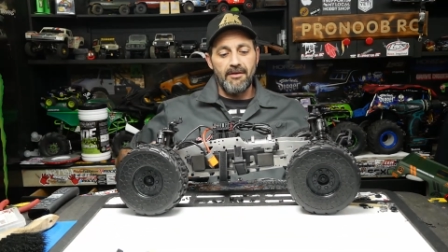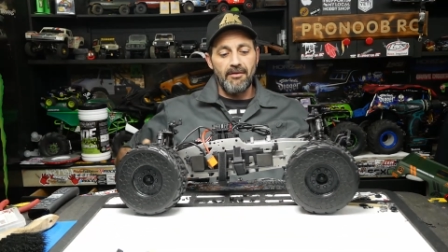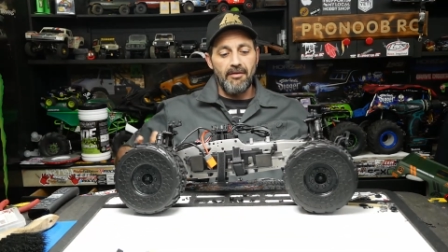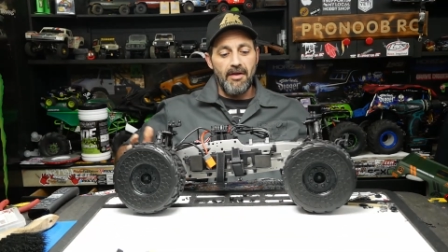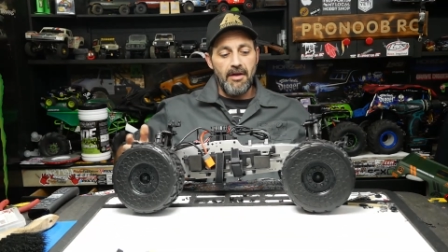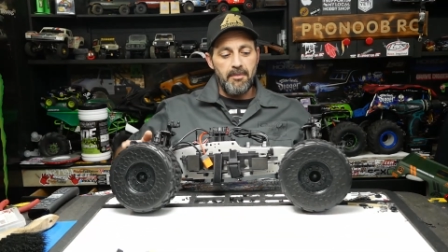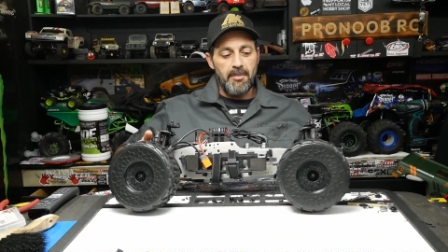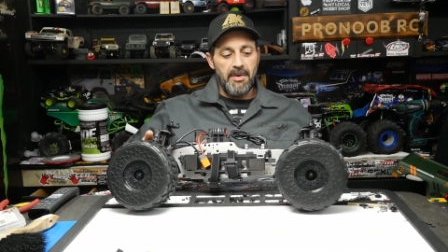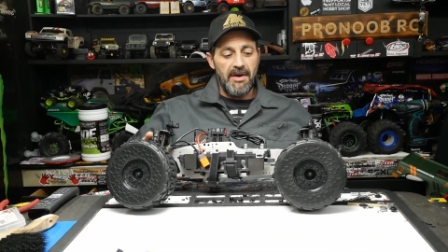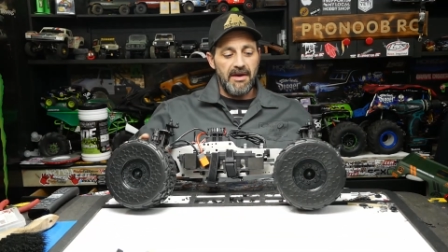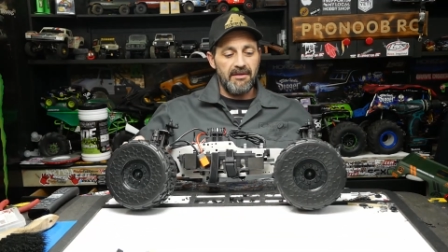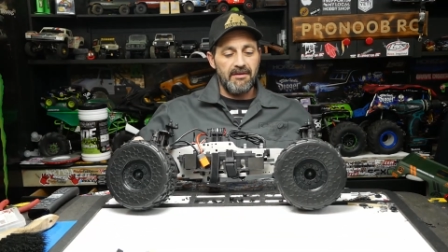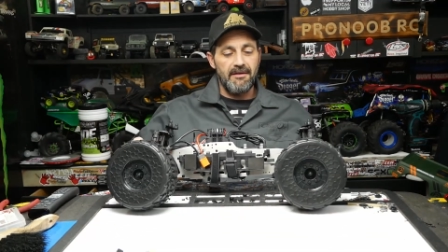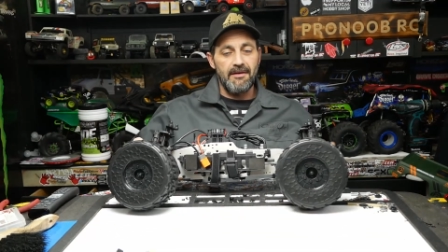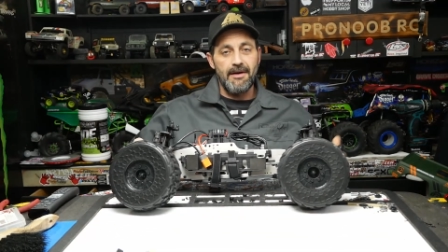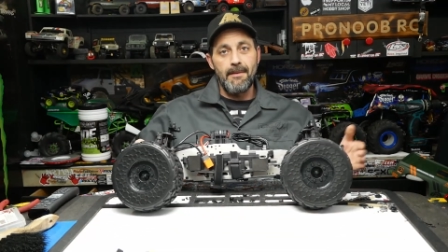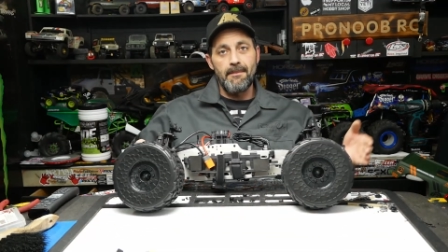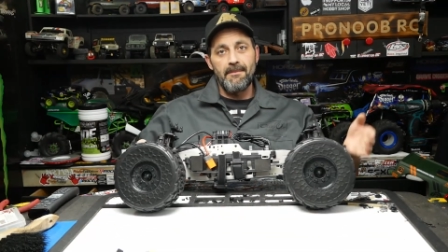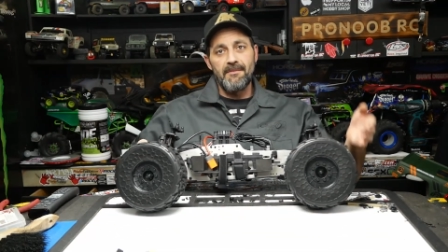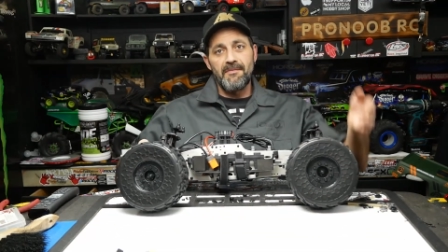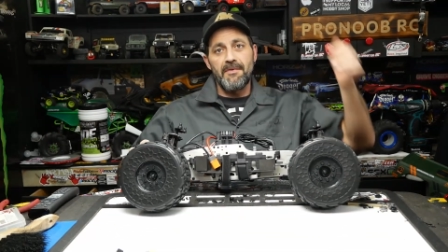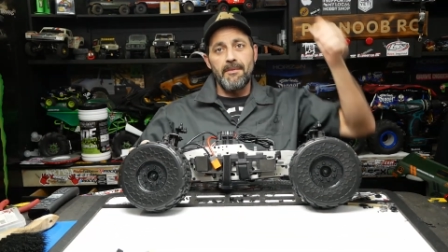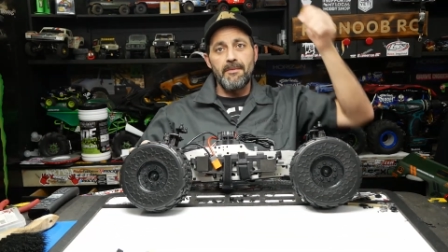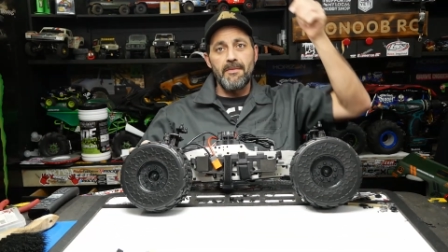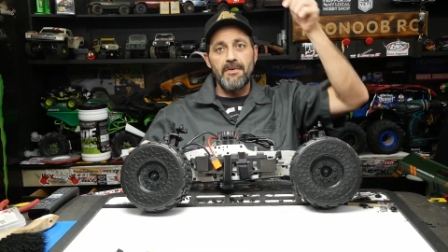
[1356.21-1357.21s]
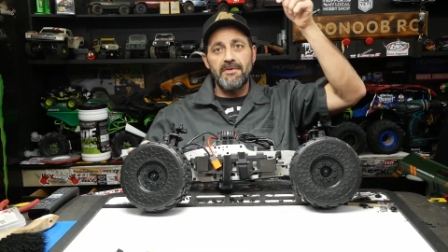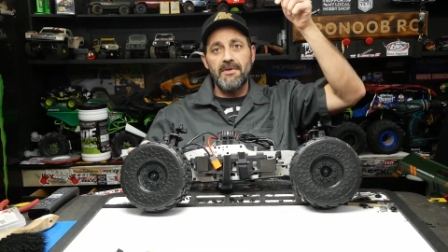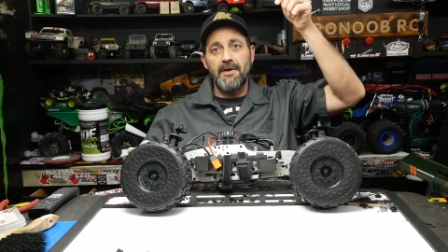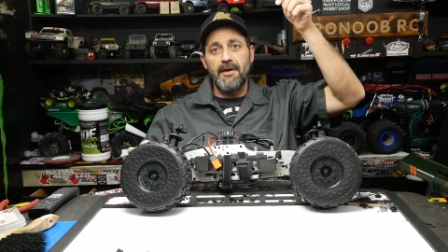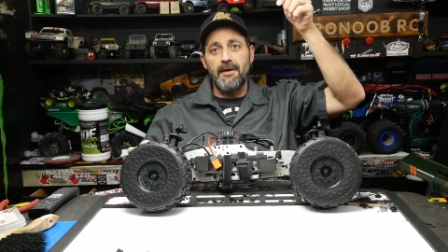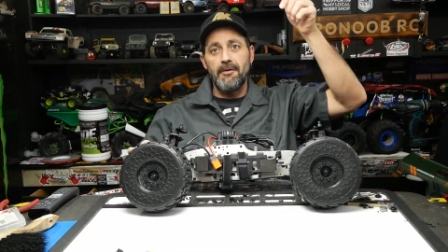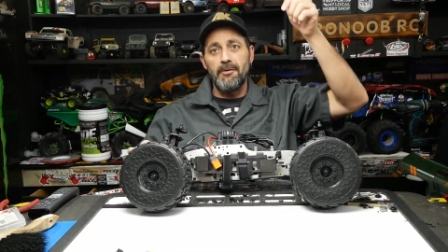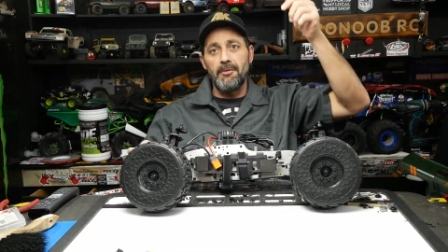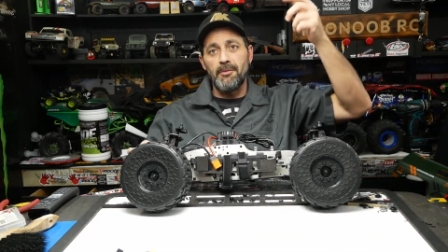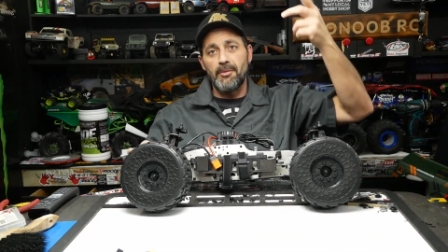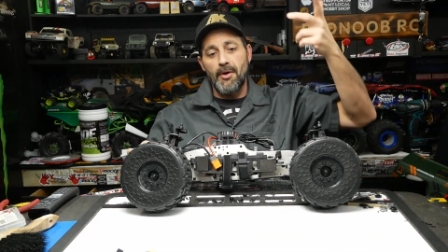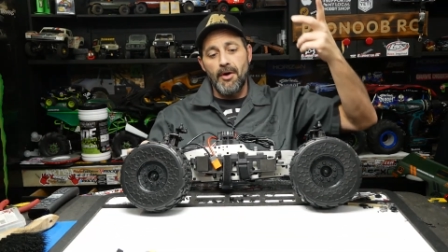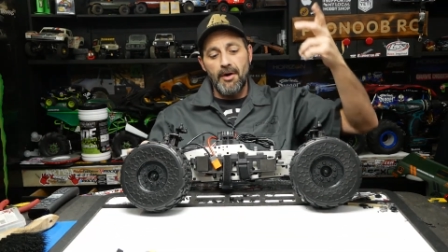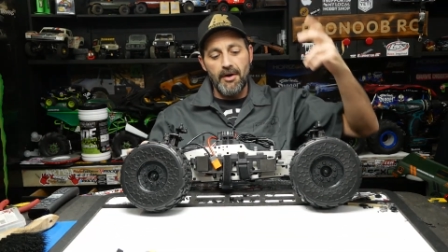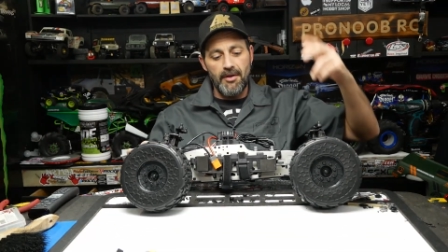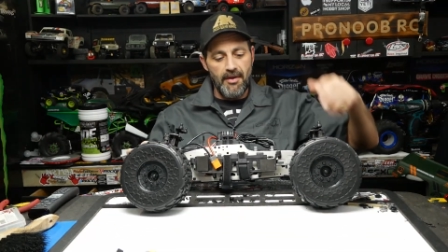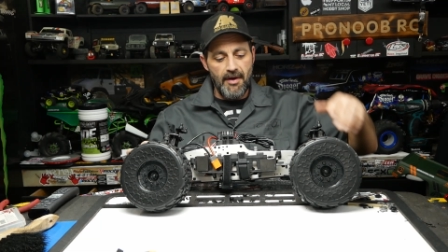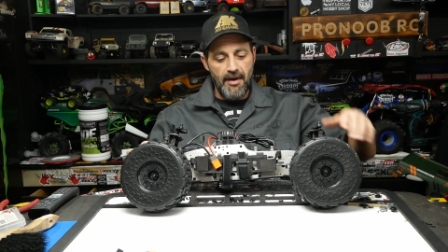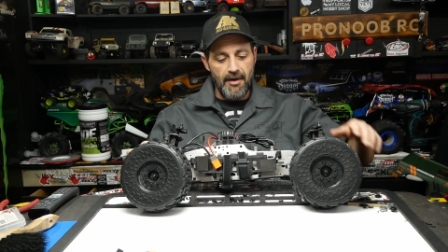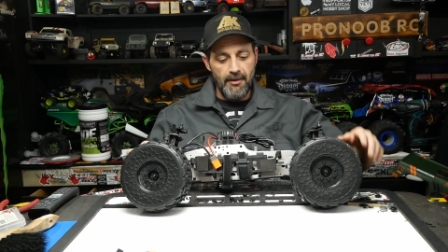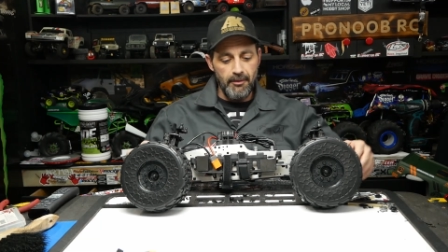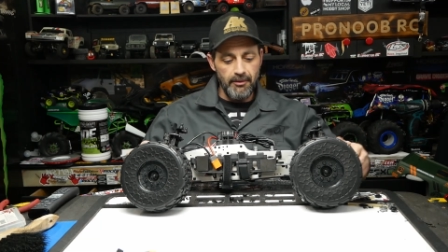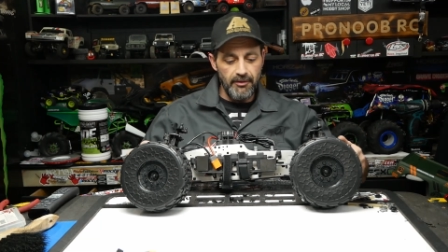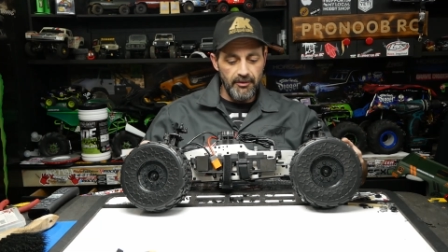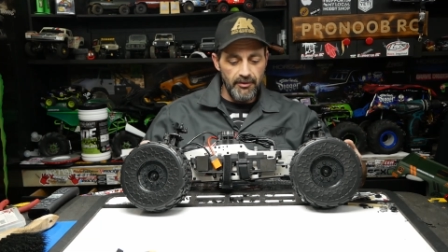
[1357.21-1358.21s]
till I picked it up from the tail and brought it in the
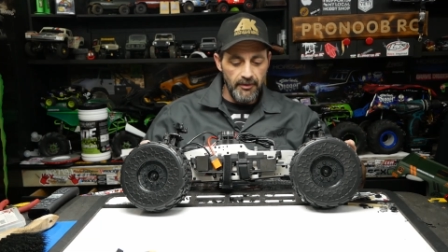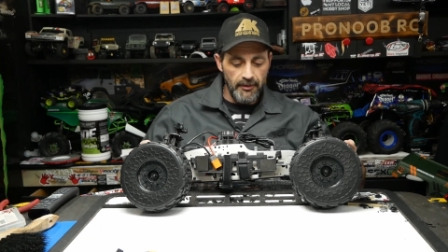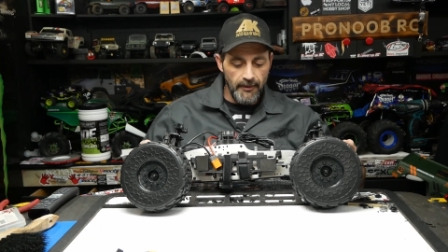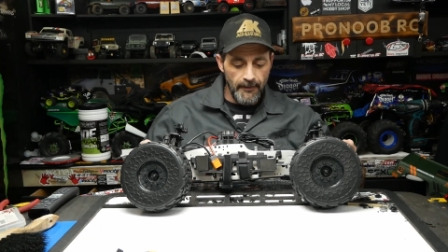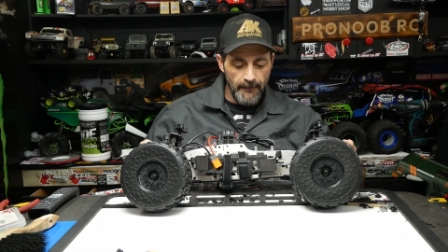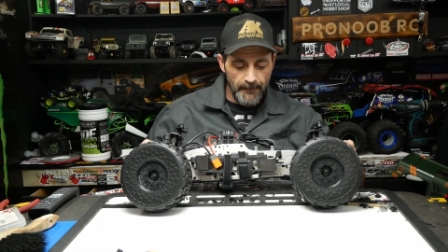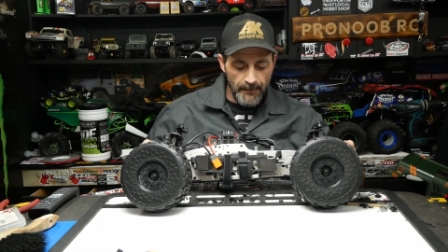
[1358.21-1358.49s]
house.